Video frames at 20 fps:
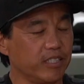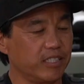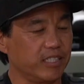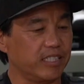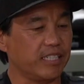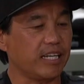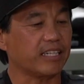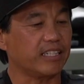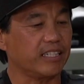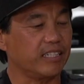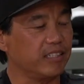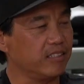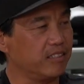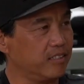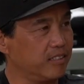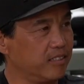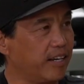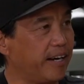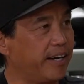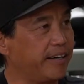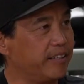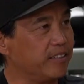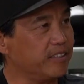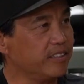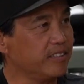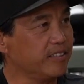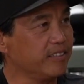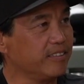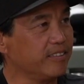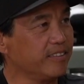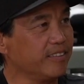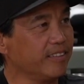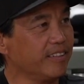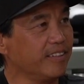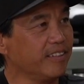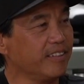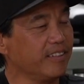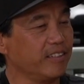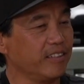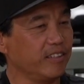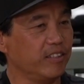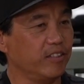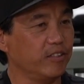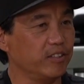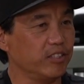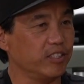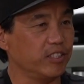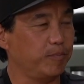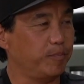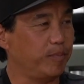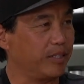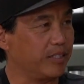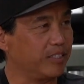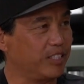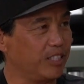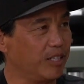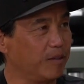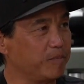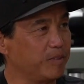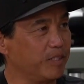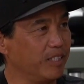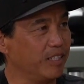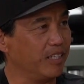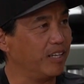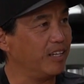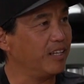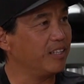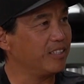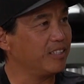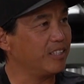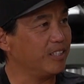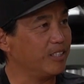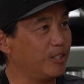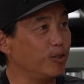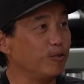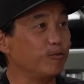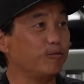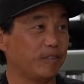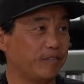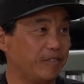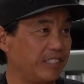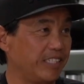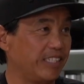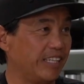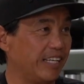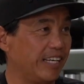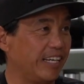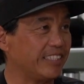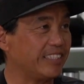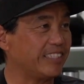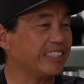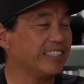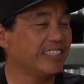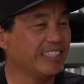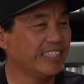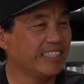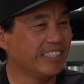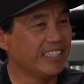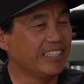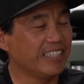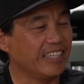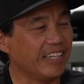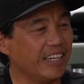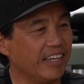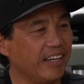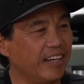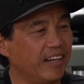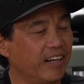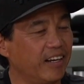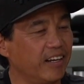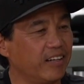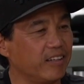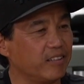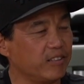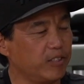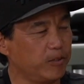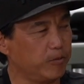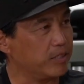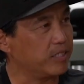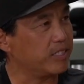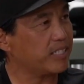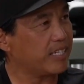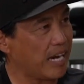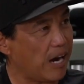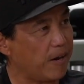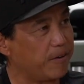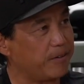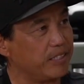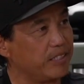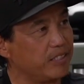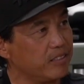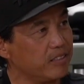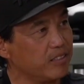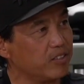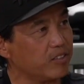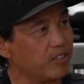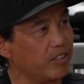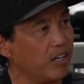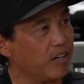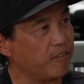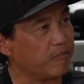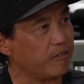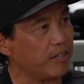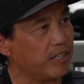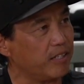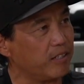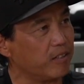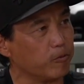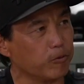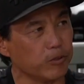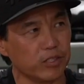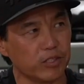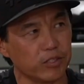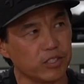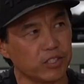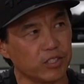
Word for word: the second title, it was the big jump to the, the 250 class. And uh, you went to Cali straight off, right? Or was there